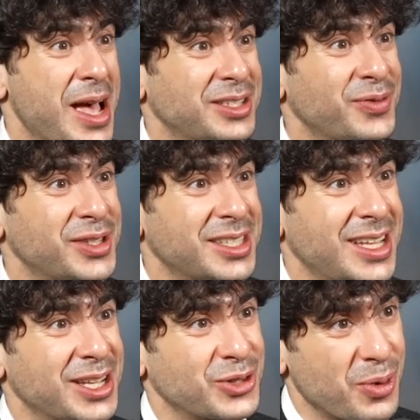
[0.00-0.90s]
massive
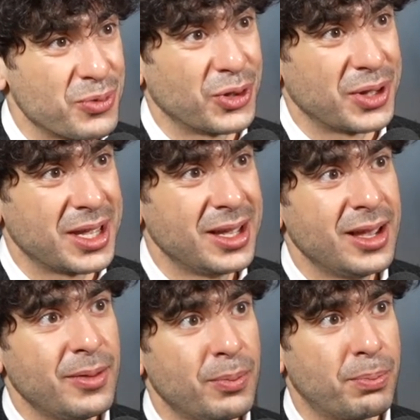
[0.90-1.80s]
success. So I'm really
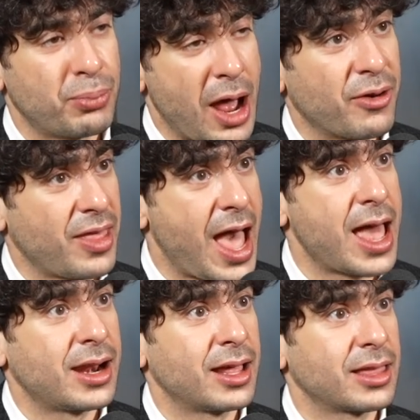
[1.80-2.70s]
proud of
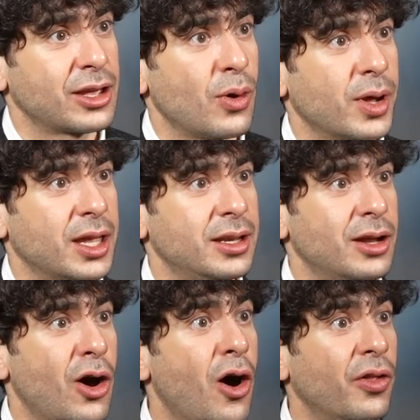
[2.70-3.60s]
that, and I think going
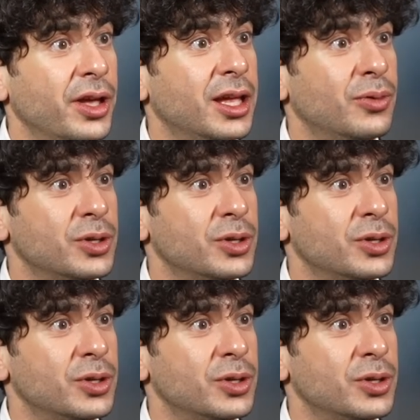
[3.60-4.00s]
into All In,